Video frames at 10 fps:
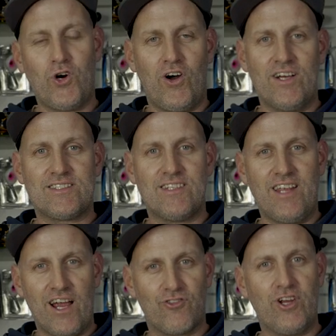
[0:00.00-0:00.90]
guys,
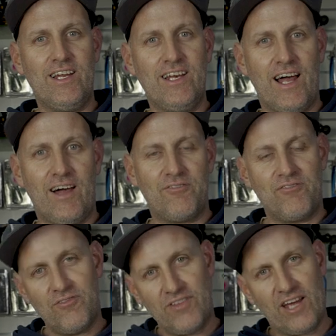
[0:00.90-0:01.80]
they really
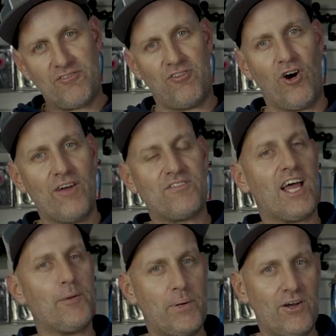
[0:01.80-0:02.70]
love that
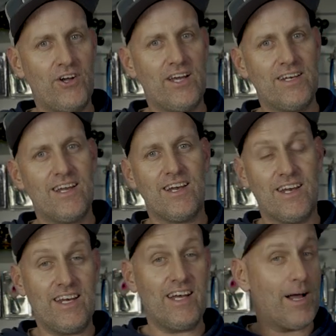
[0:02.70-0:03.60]
5-day period
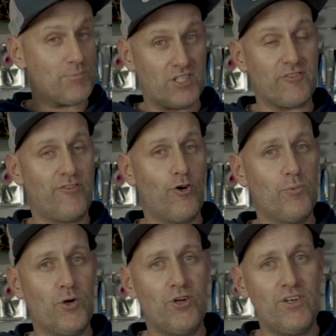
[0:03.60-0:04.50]
leading up to the full
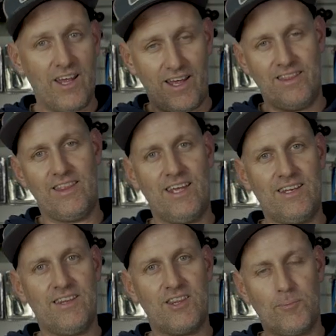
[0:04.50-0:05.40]
moon and
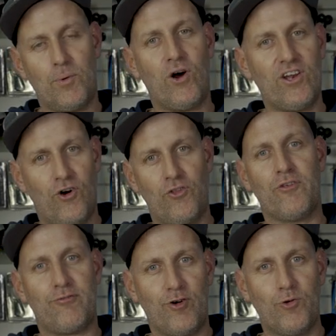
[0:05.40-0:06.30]
then the bite on
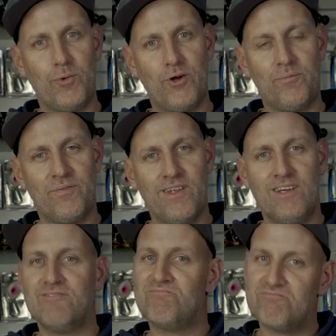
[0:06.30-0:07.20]
the full moon.
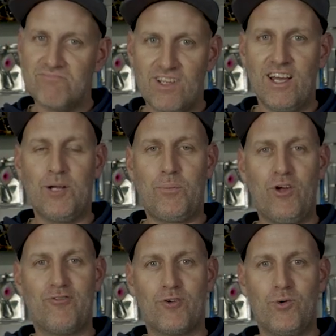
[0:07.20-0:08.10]
In a
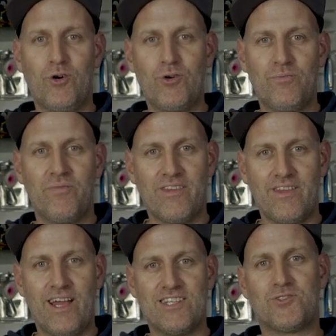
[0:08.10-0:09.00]
perfect world,
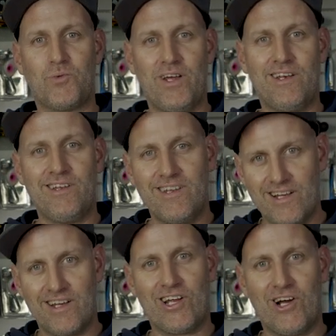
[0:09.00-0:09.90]
that's when
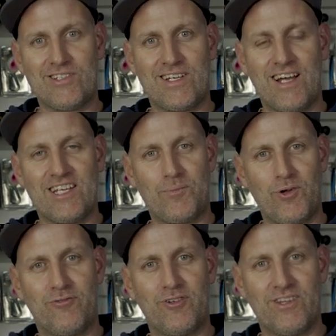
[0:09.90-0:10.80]
you're going to go and target your
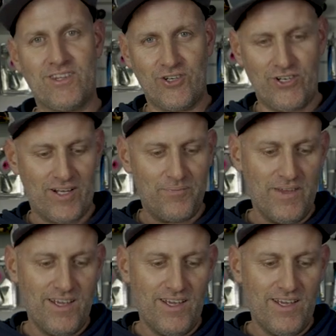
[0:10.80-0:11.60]
bluefin tuna.